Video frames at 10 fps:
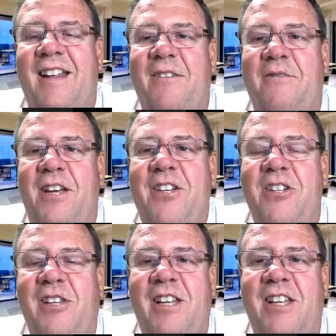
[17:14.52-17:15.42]

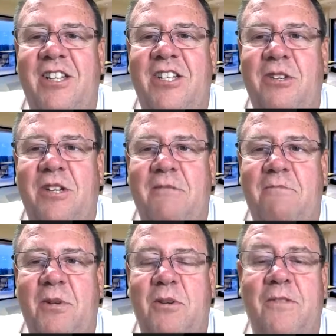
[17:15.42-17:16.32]
eventually that you could
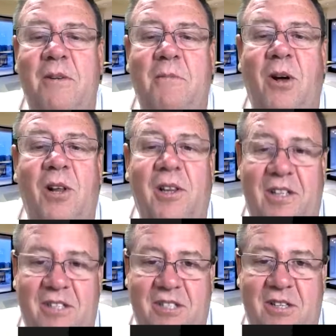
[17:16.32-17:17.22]
move them all
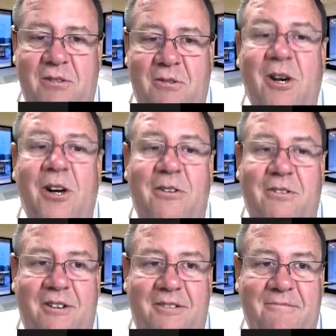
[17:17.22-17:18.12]
into
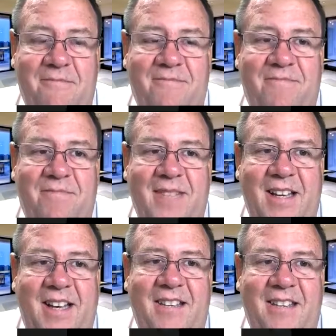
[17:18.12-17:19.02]
Kartra
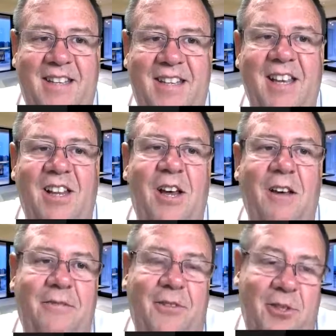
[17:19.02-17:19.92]
and kill
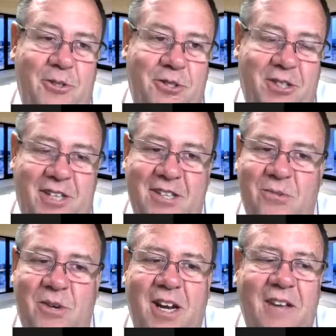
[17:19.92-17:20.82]
off Volusion,
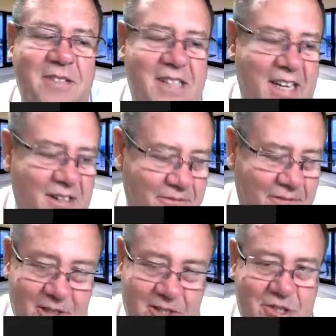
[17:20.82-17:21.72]
because what I've seen in
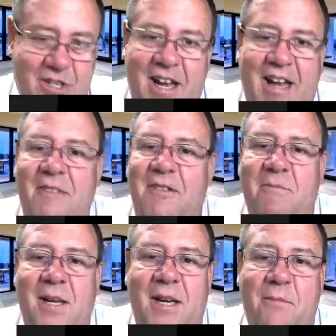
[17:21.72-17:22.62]
Volusion I
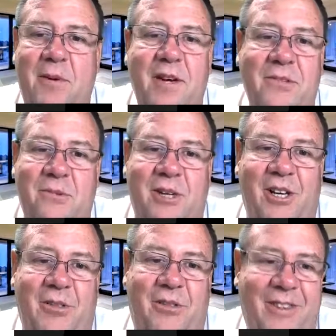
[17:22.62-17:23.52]
haven't been impressed
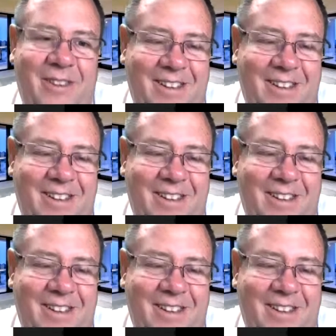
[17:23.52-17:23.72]
with.